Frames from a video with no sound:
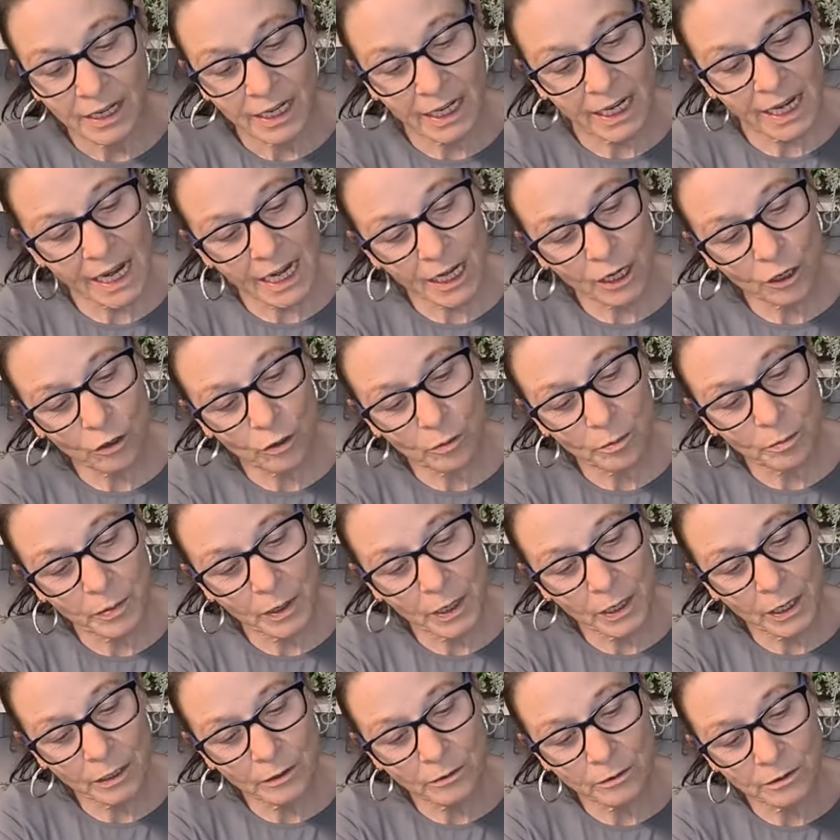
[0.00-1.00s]
Get your
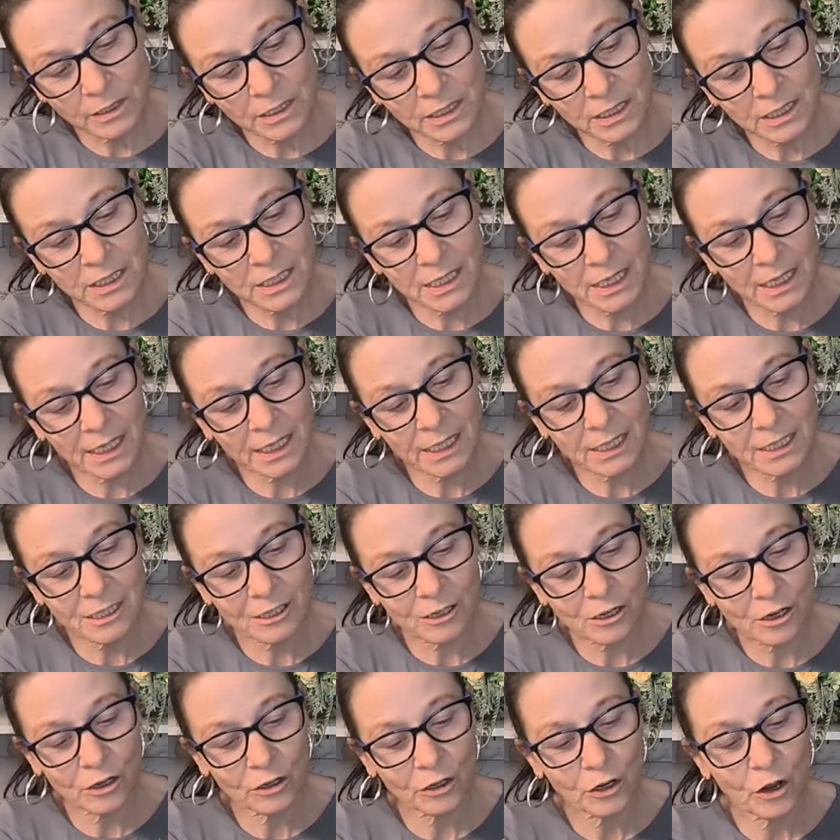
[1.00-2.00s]
bow, stick it
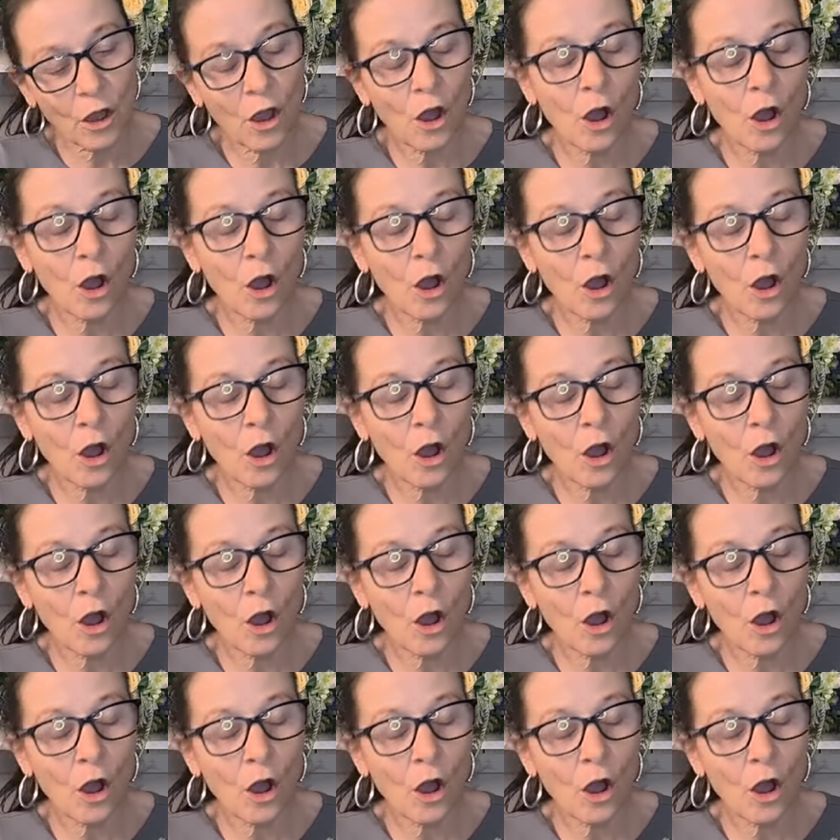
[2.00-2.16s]
on,